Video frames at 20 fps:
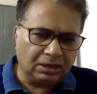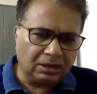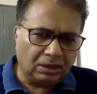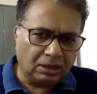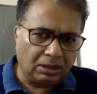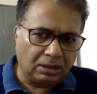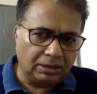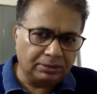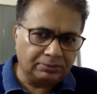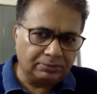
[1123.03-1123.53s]

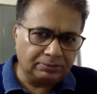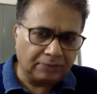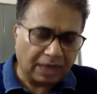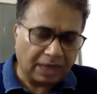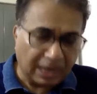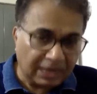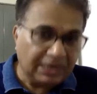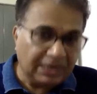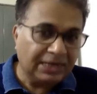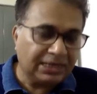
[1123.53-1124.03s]
or
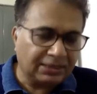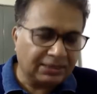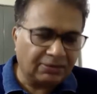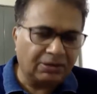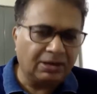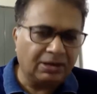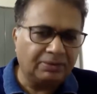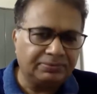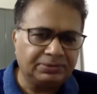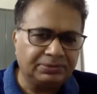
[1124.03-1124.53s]
highly
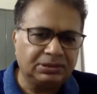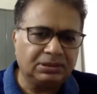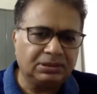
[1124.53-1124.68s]
developed,